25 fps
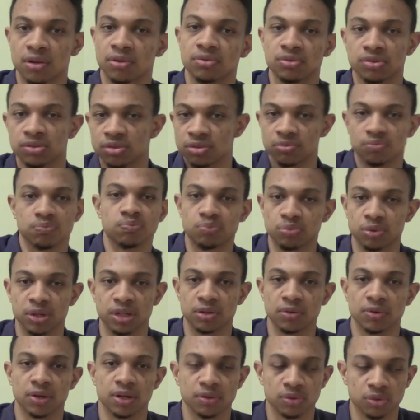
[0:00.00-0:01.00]
just bring it
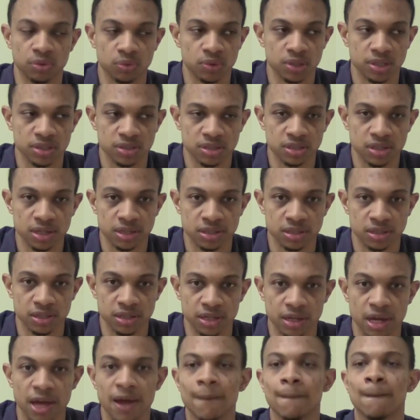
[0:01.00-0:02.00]
around
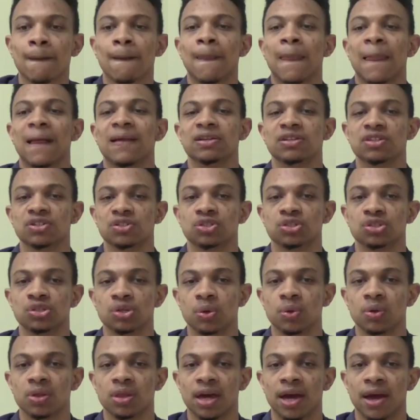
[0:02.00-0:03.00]
360, and to show
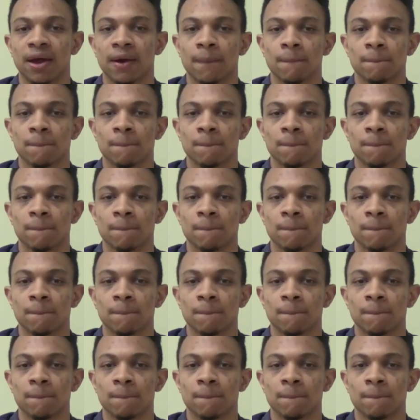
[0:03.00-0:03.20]
that,